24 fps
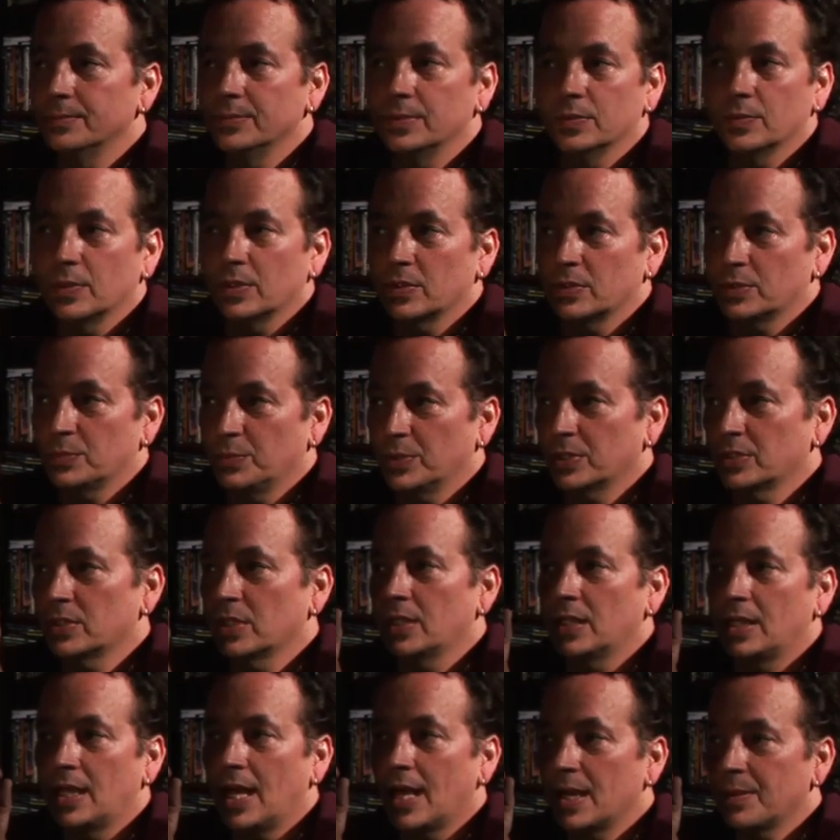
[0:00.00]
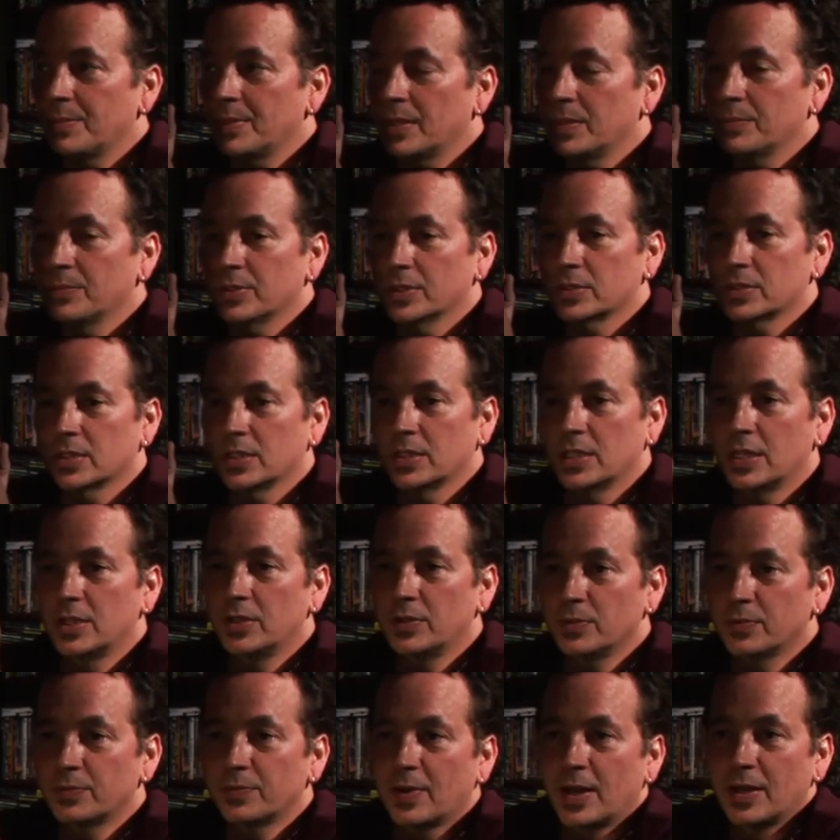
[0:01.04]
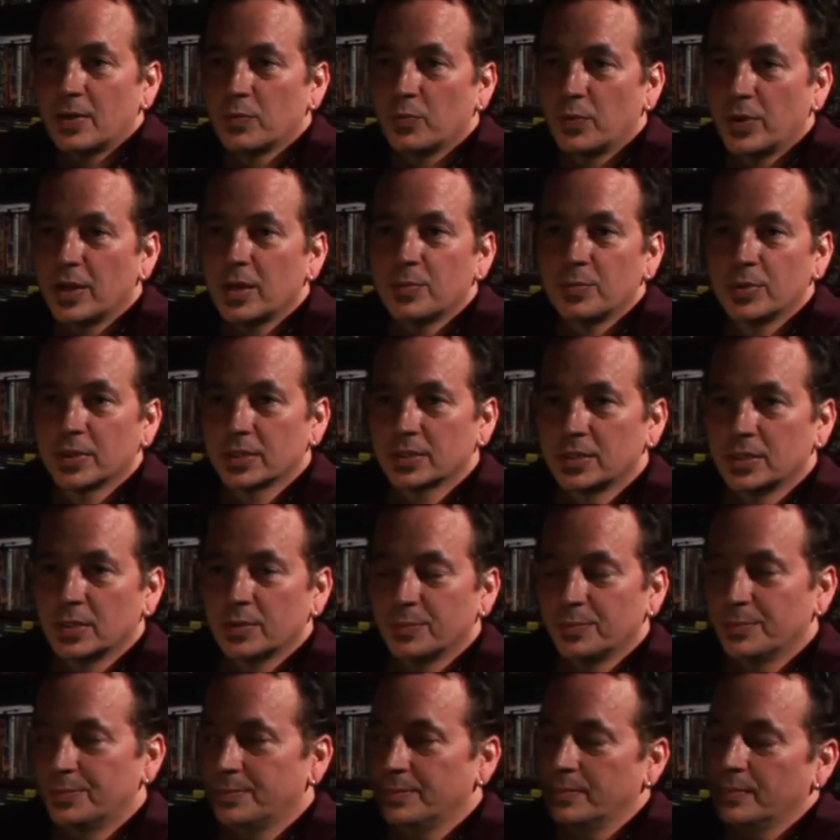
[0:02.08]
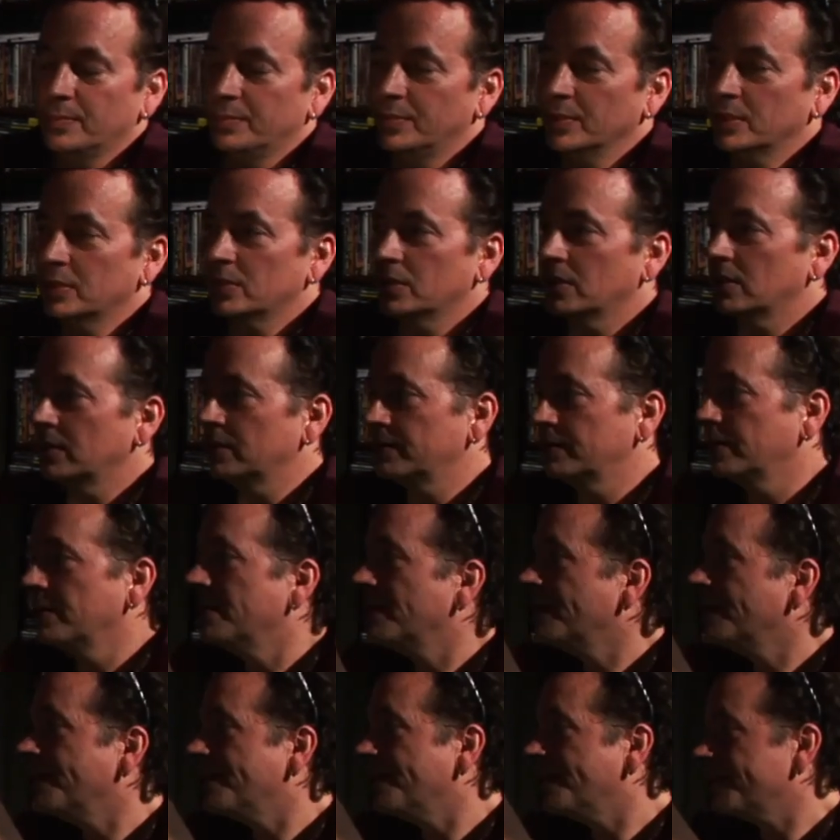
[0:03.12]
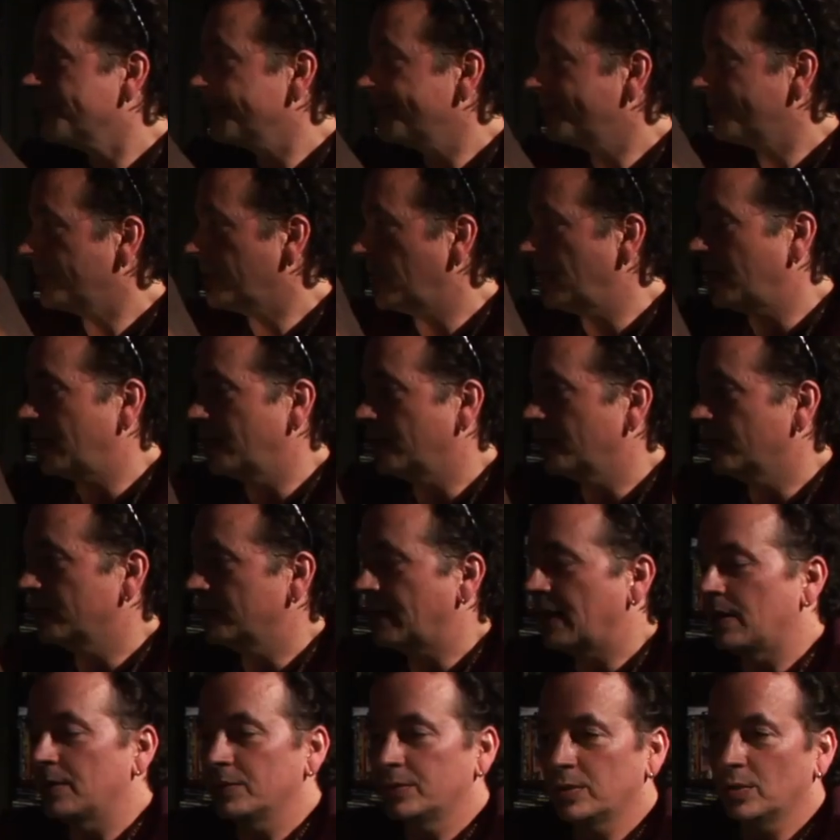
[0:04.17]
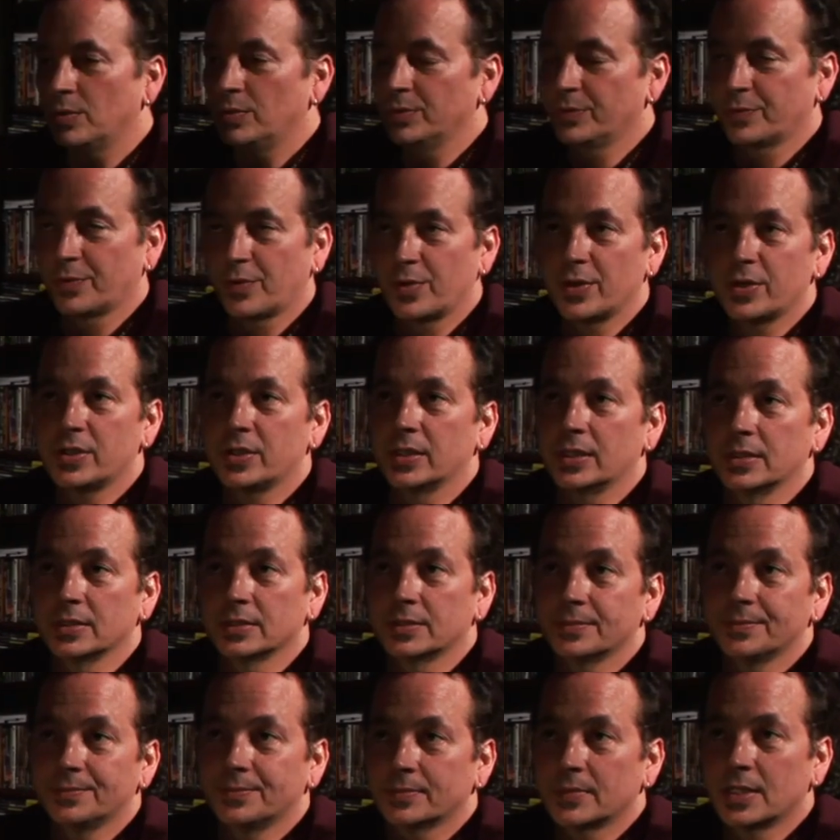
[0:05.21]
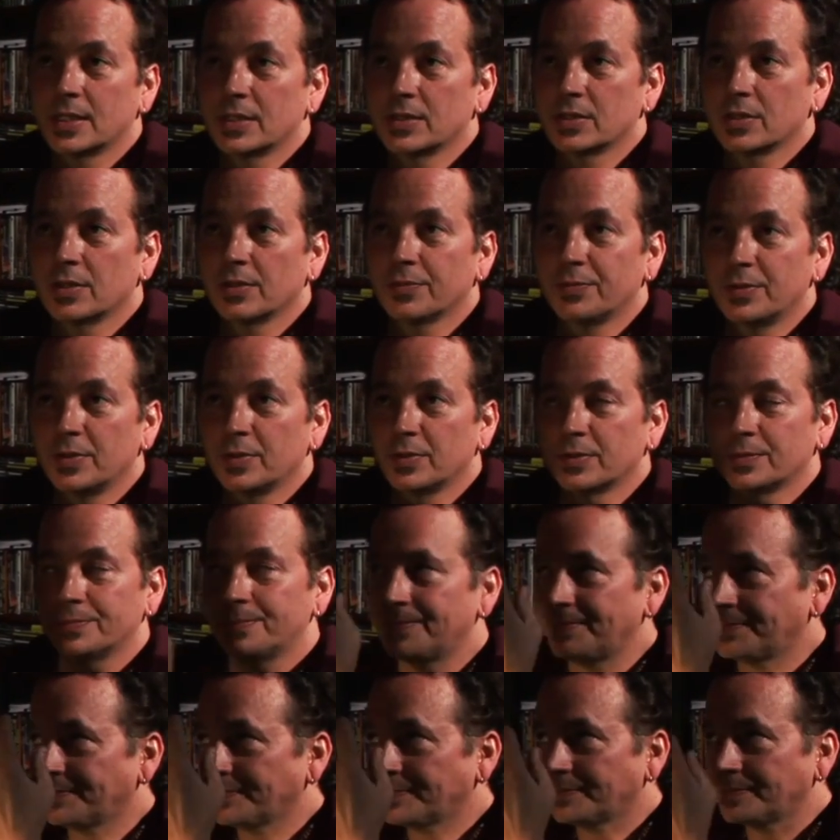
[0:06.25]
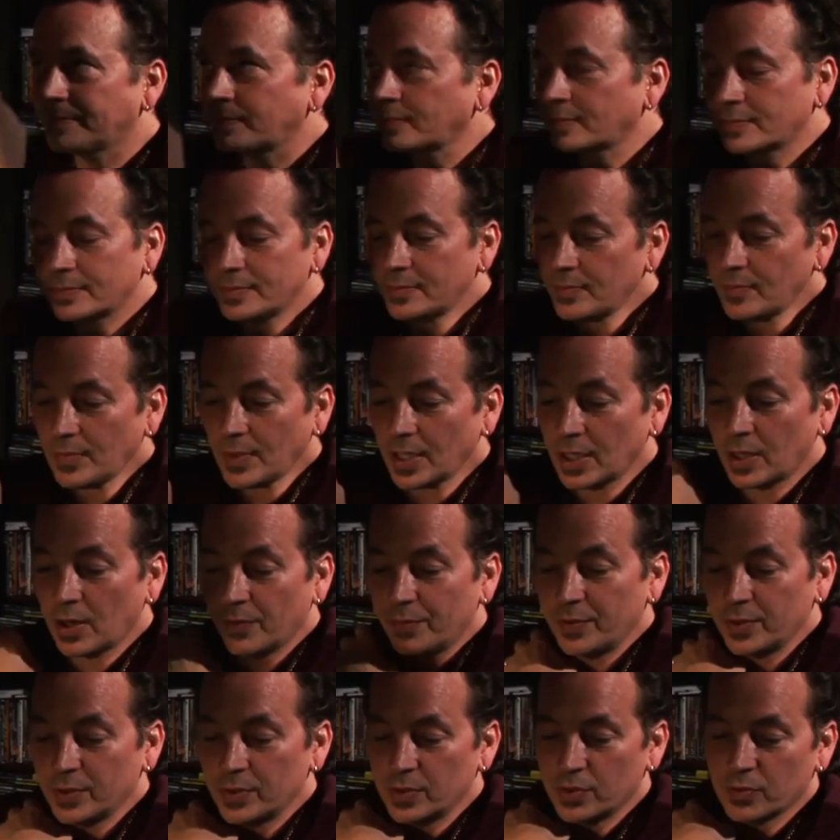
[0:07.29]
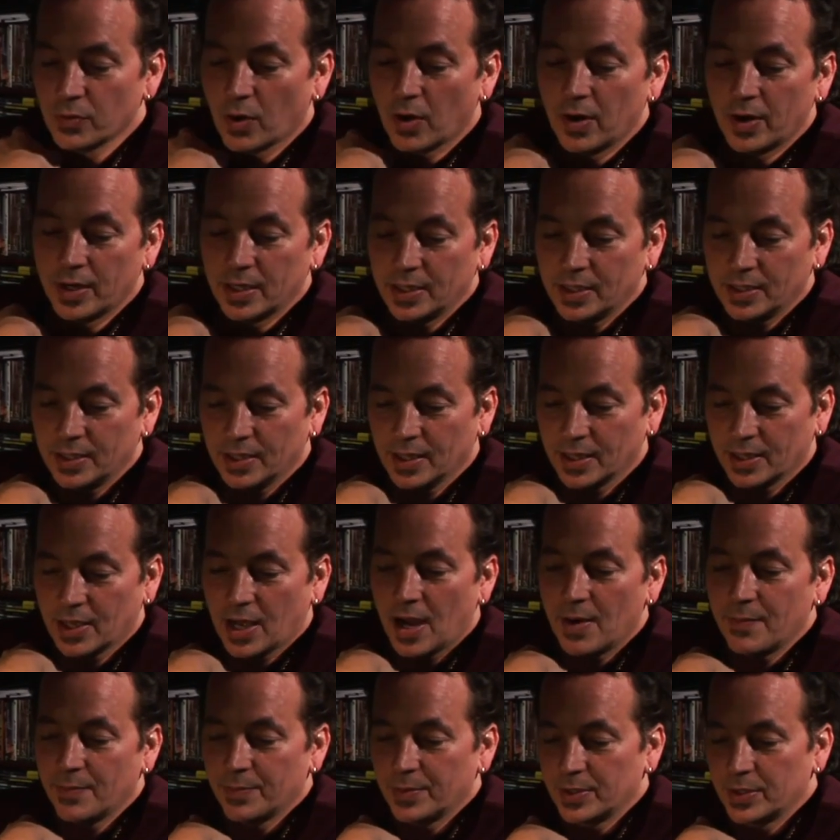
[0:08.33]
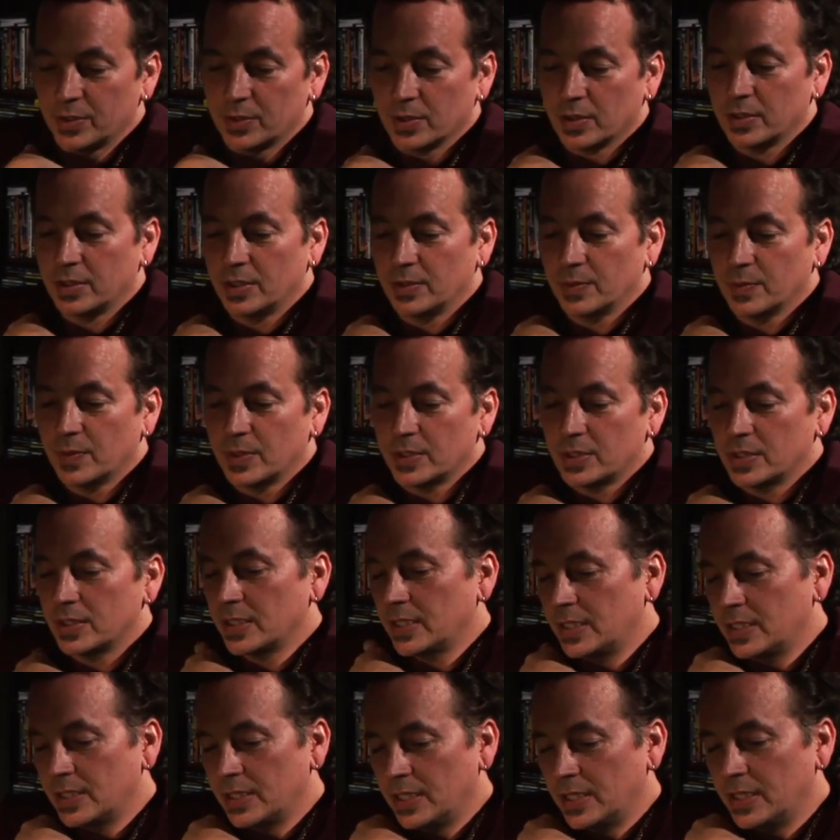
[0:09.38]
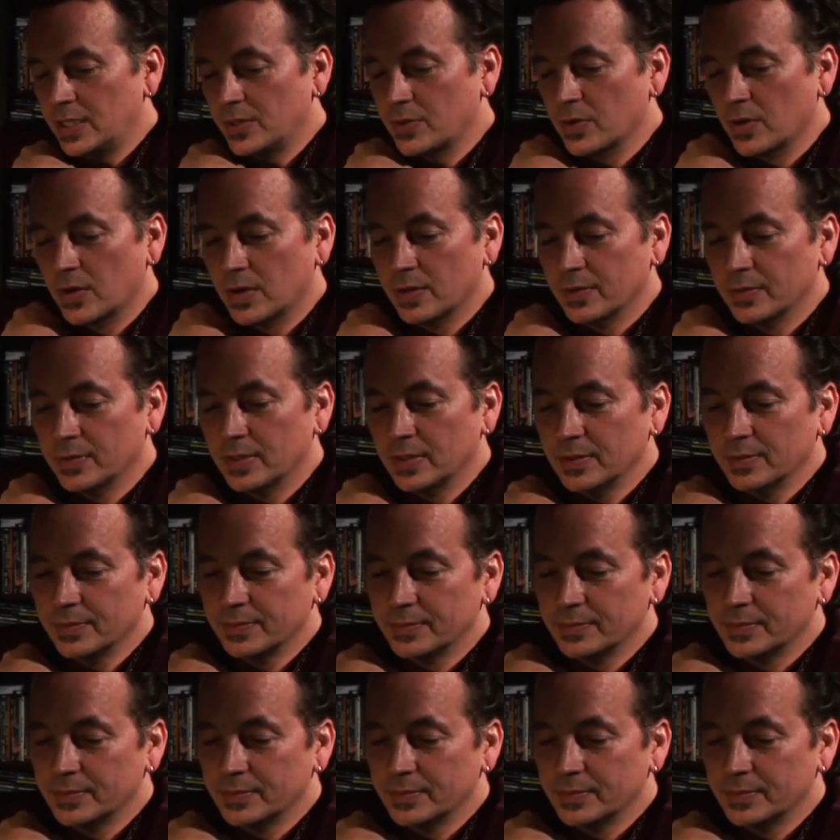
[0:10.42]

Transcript: whether it's books on anatomy and books on, and you find weird books, books on, household furnishings, because if you're drawing a comic book, you need to draw a